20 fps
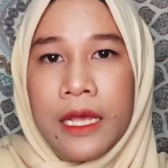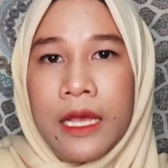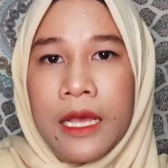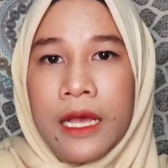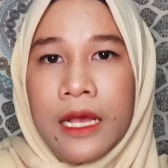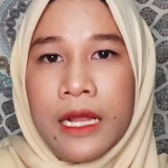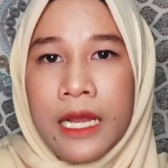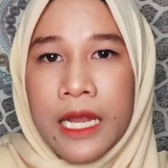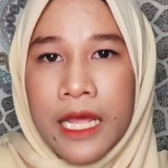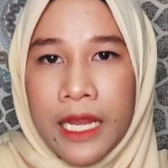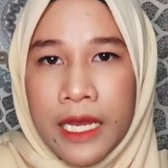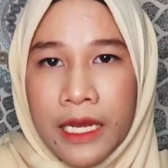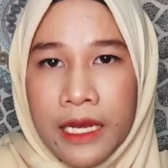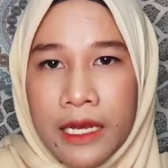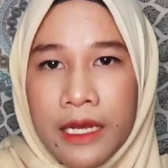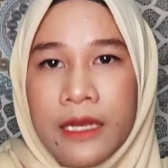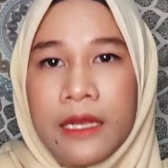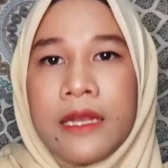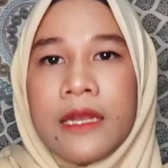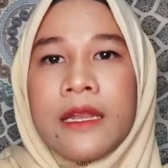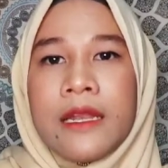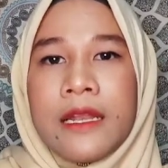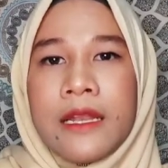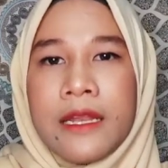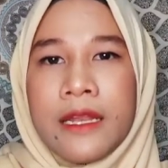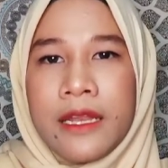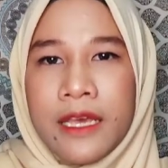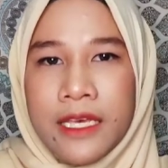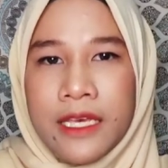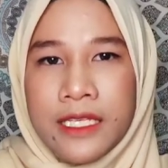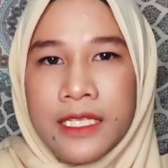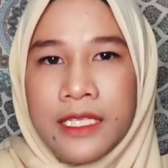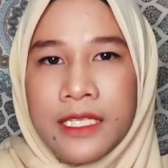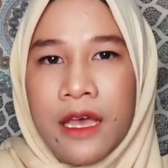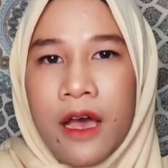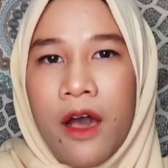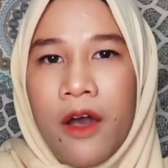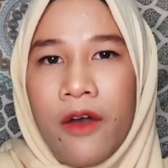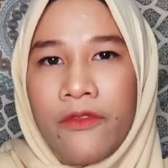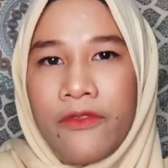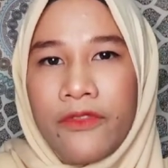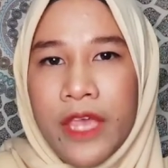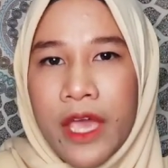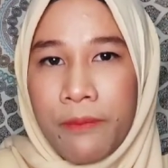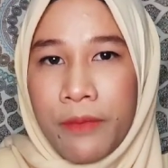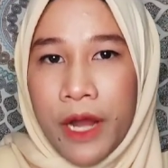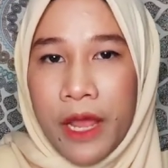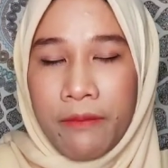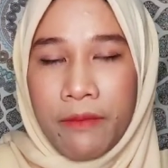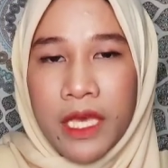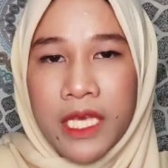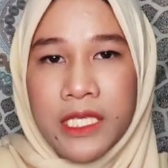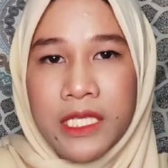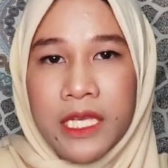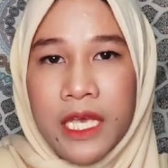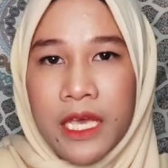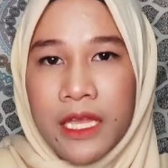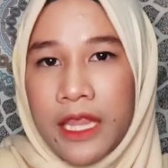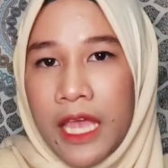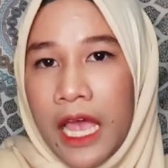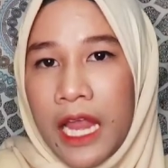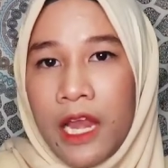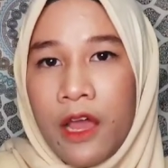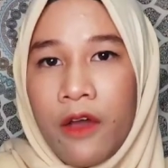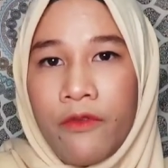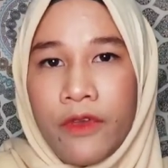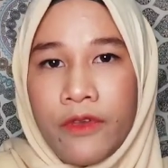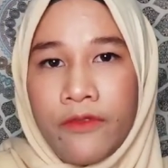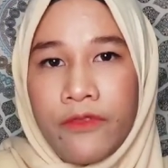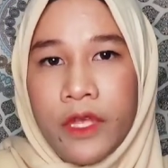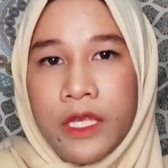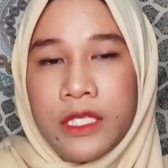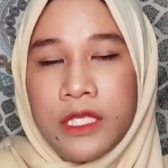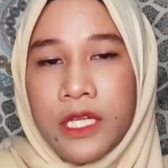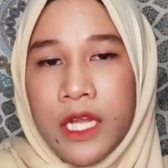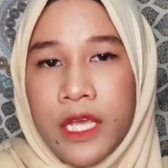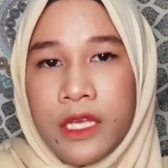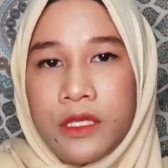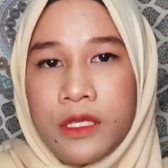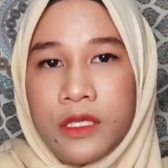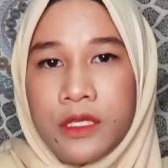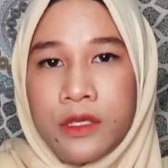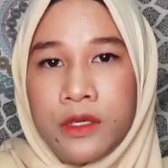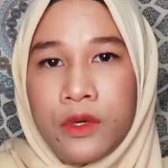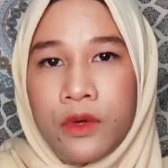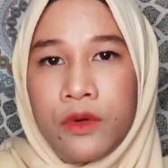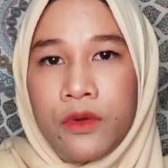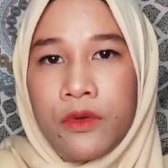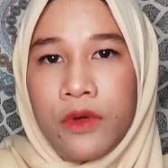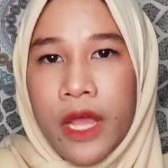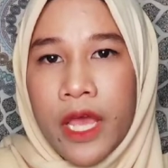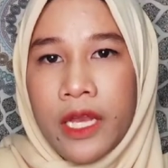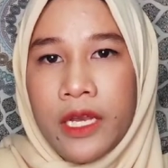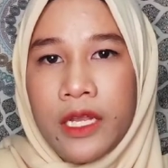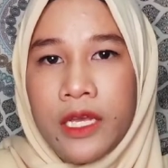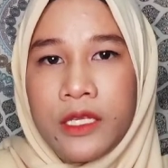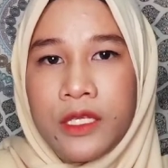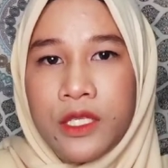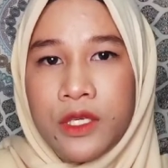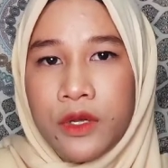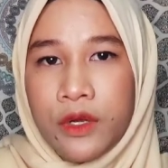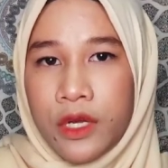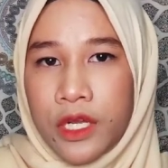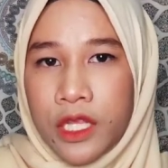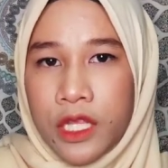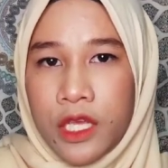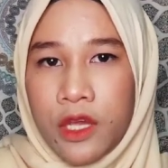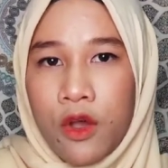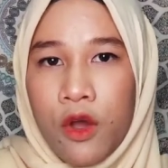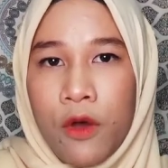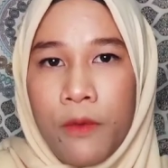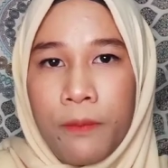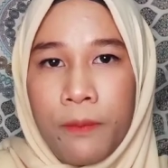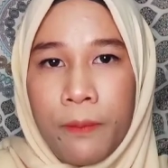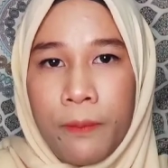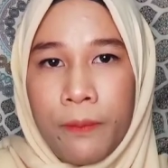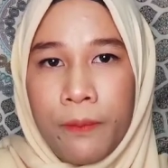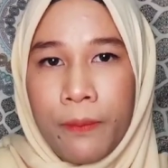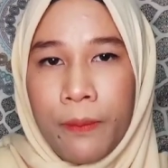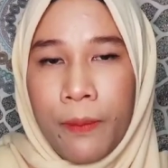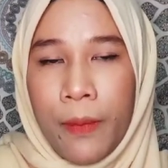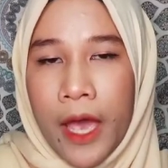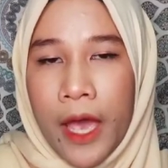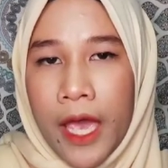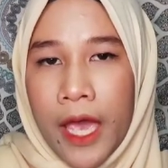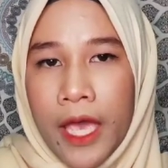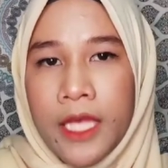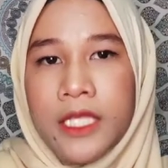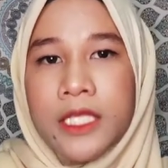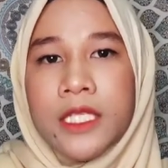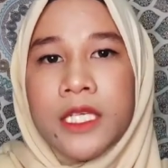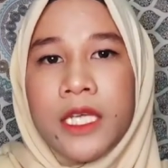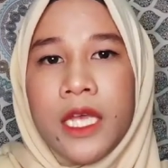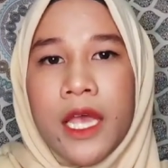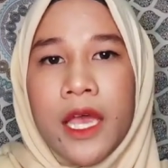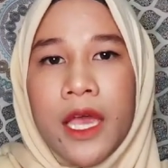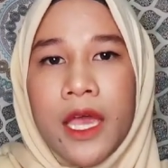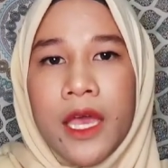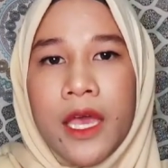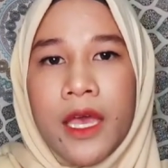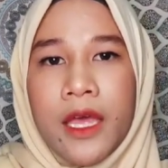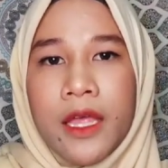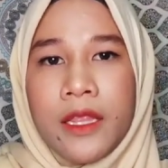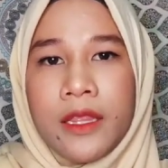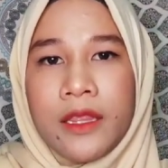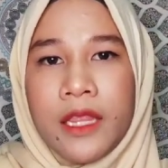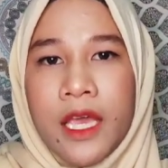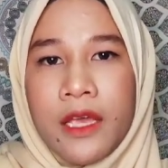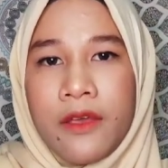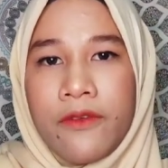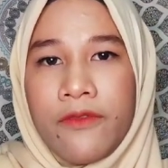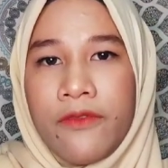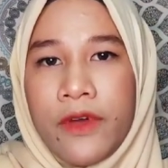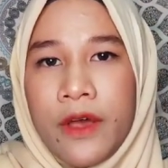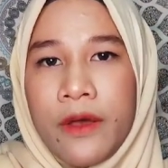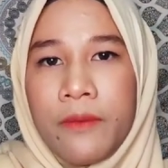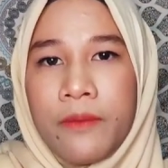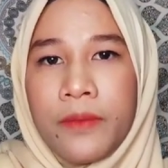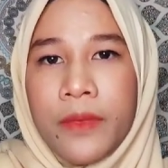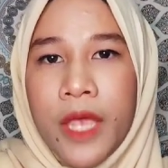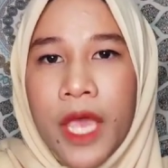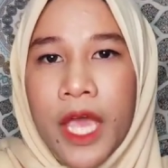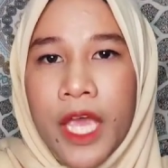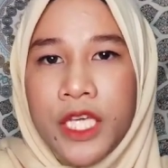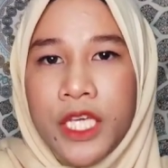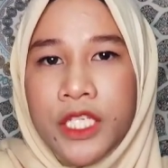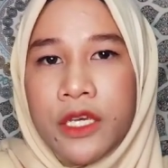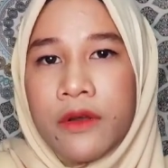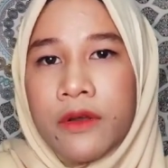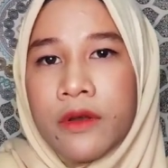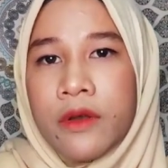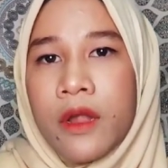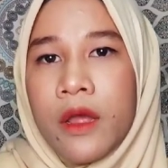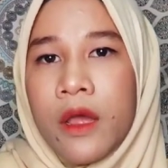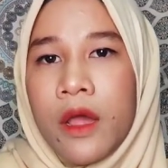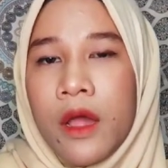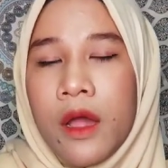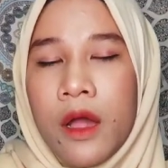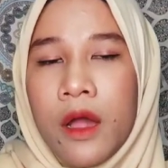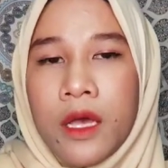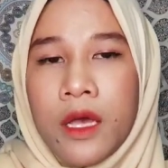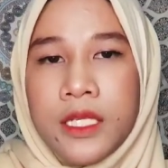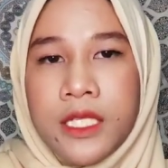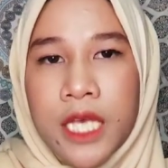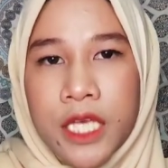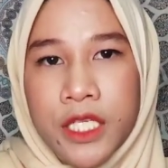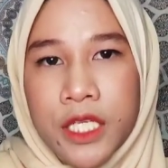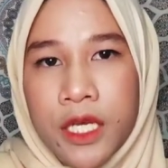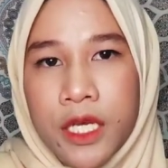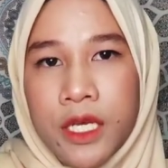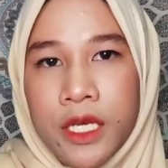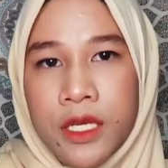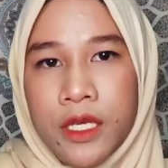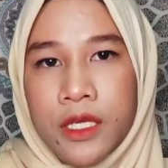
cleanness of their premise. Dialogue with the trades through random security campaigns and take firm action such as